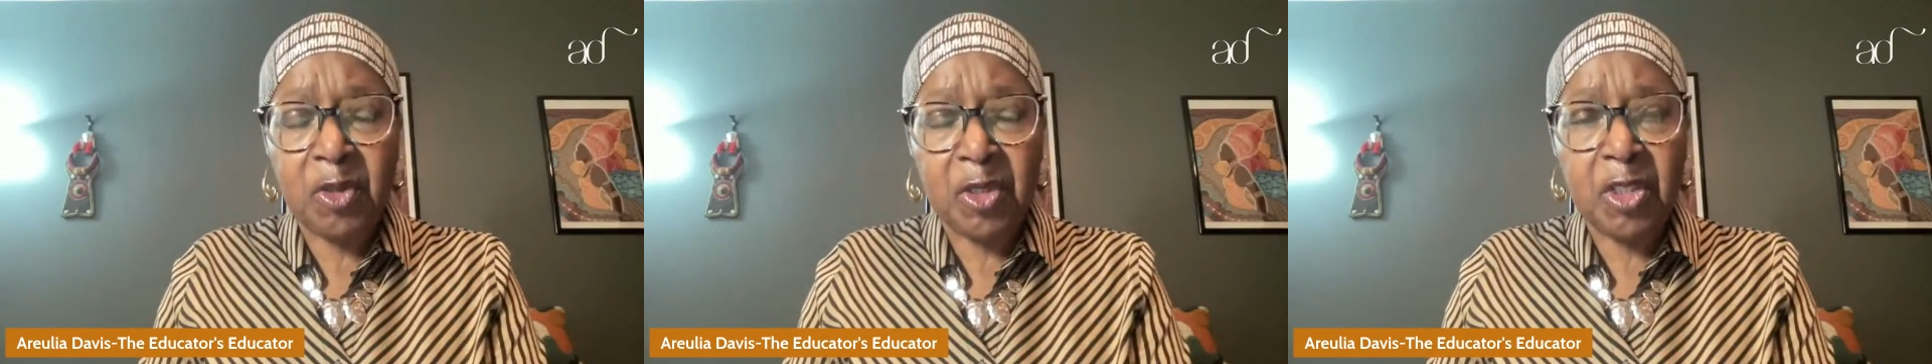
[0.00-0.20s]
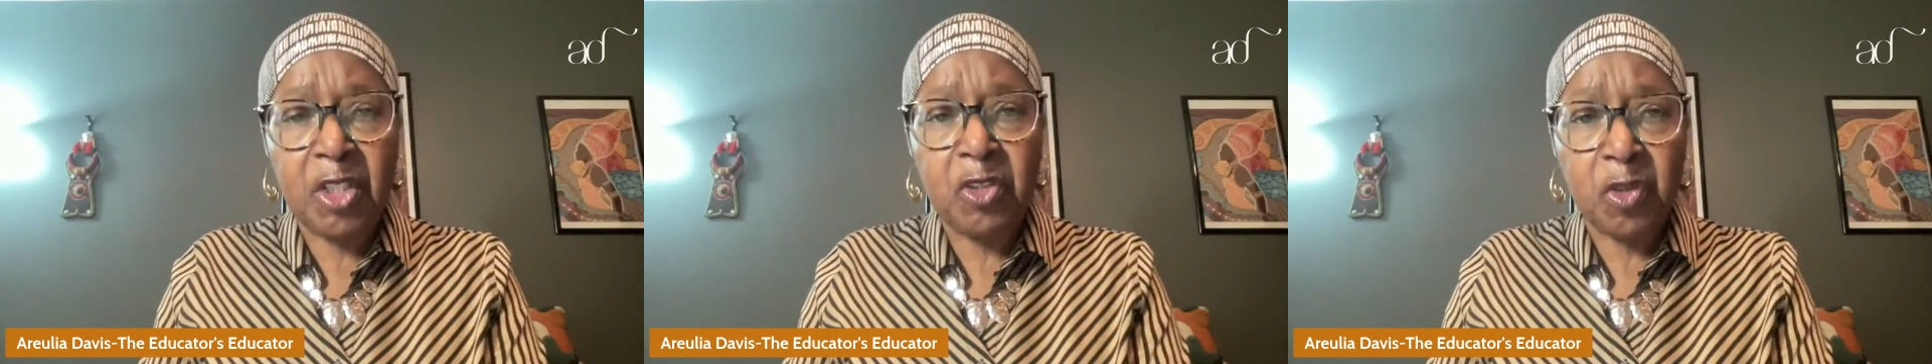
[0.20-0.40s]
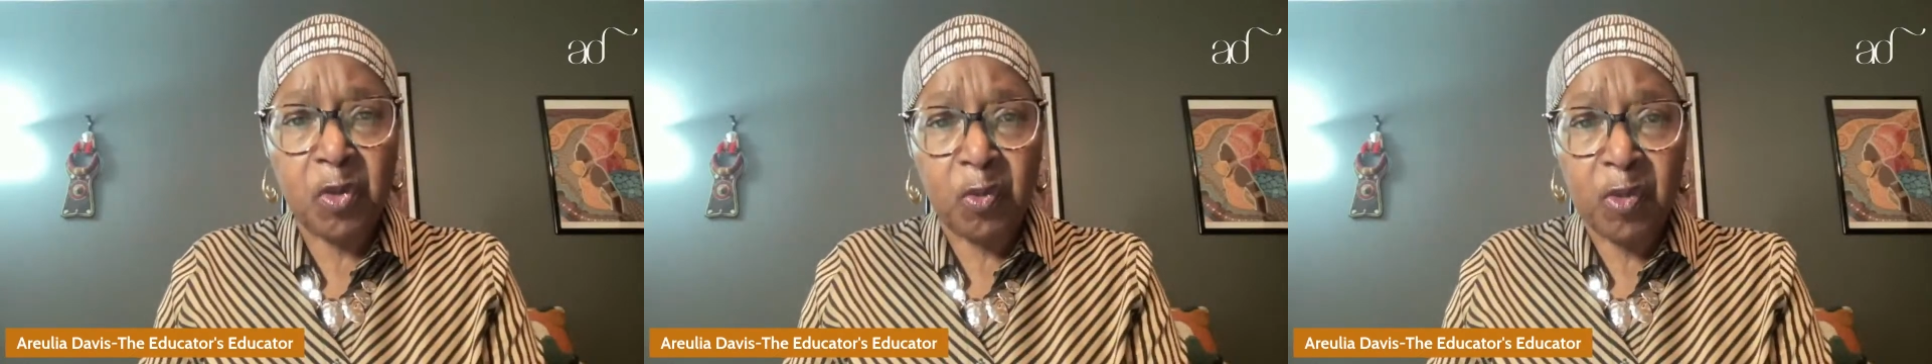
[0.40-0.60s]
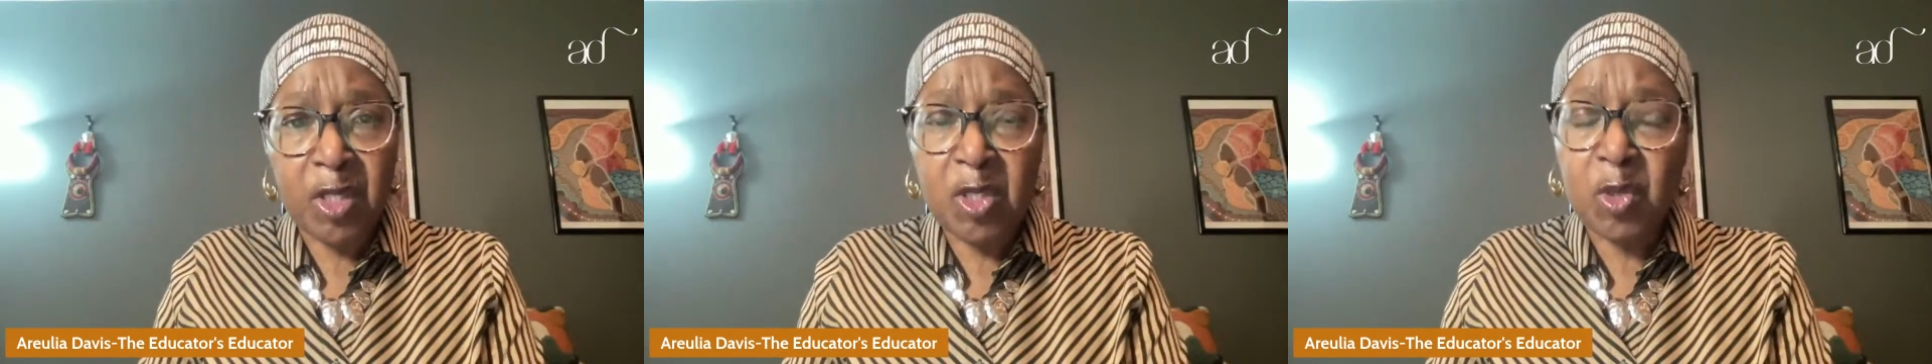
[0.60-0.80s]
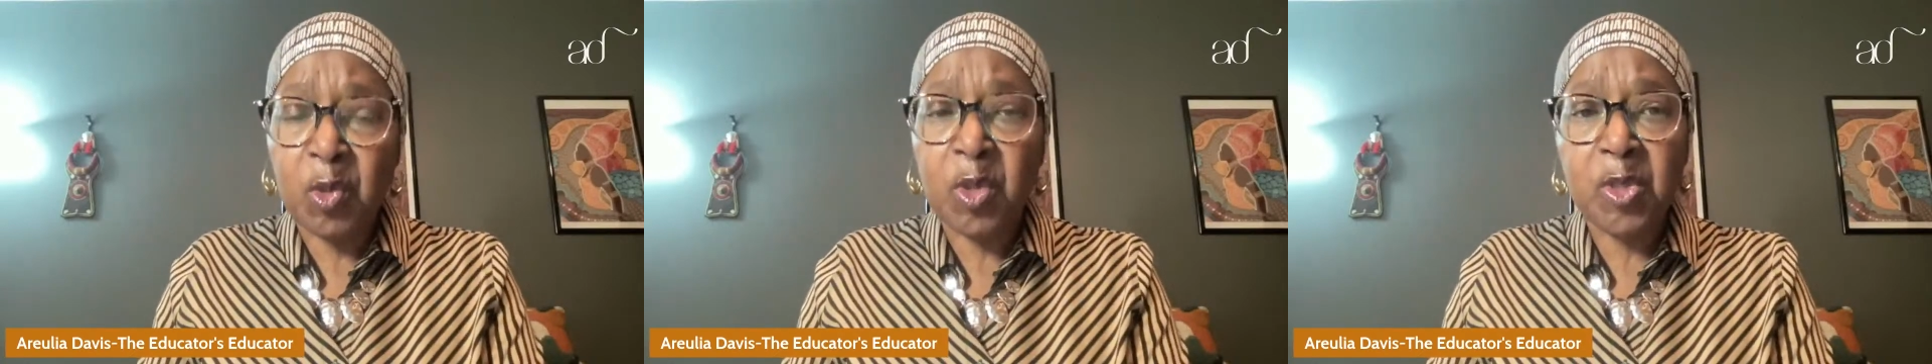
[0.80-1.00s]
additional
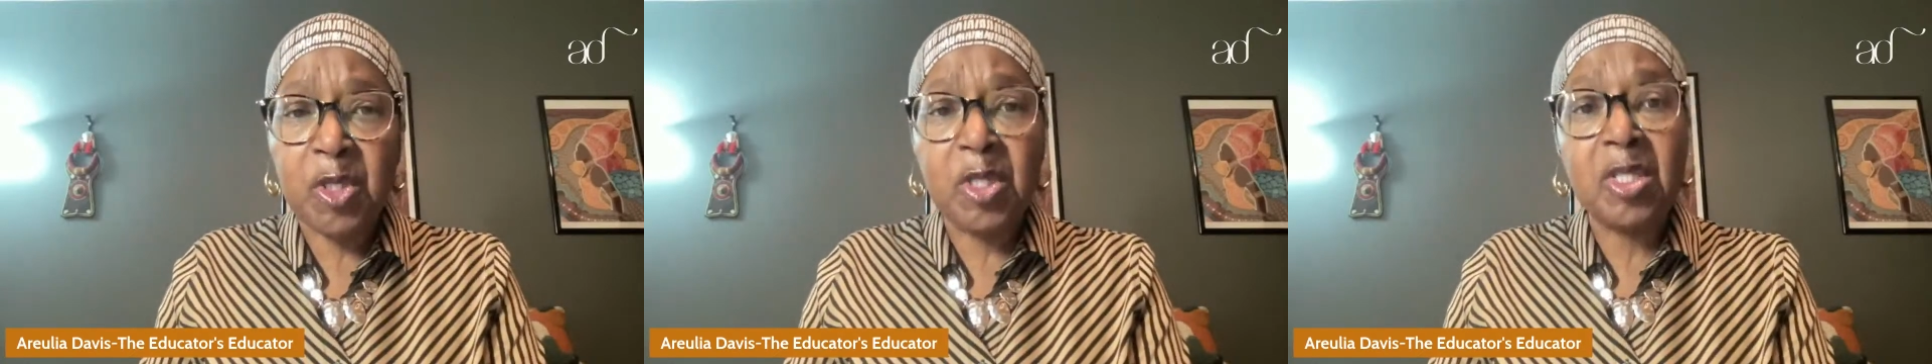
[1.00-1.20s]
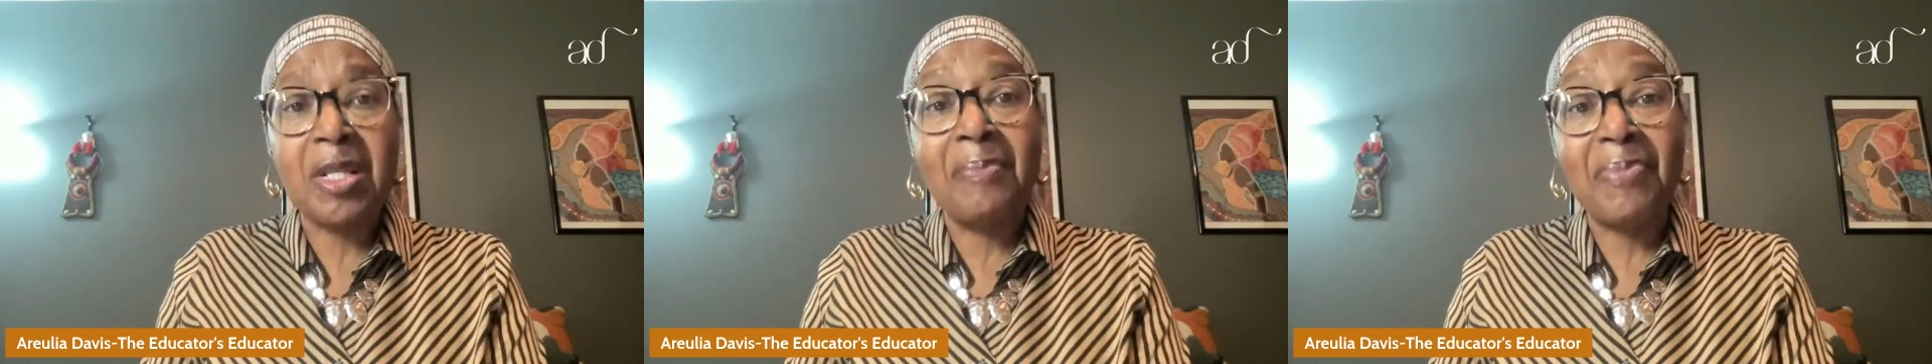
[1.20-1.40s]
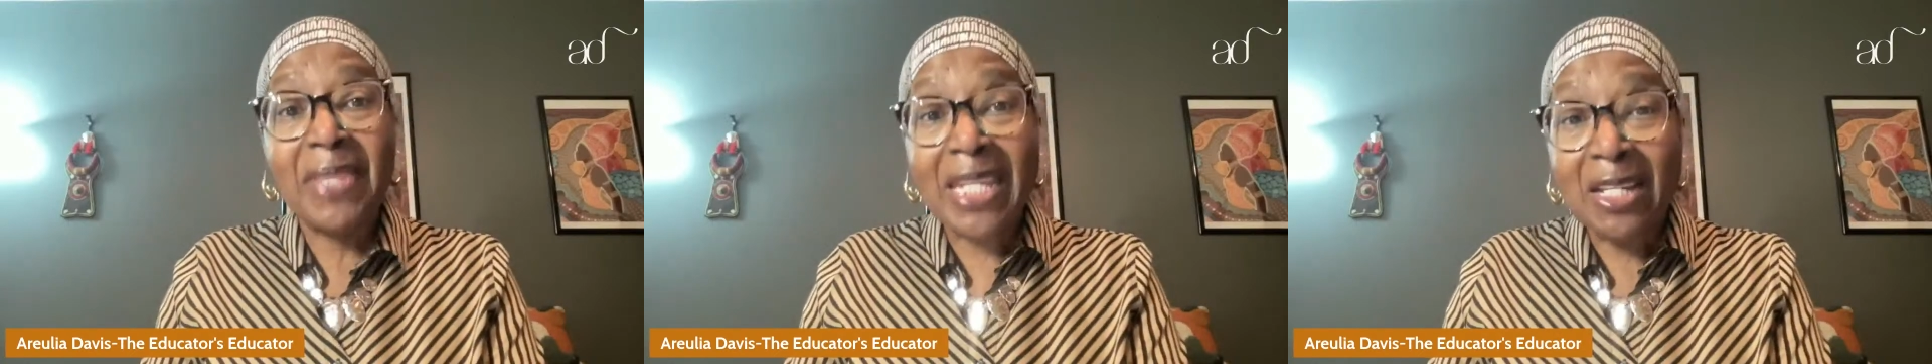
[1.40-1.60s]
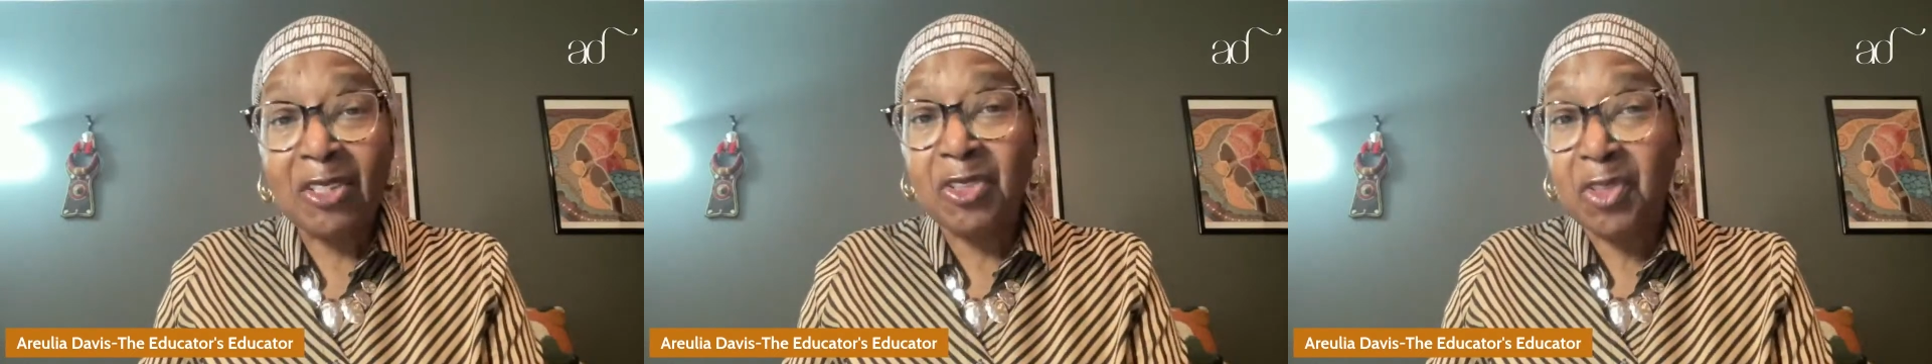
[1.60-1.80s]
resources some things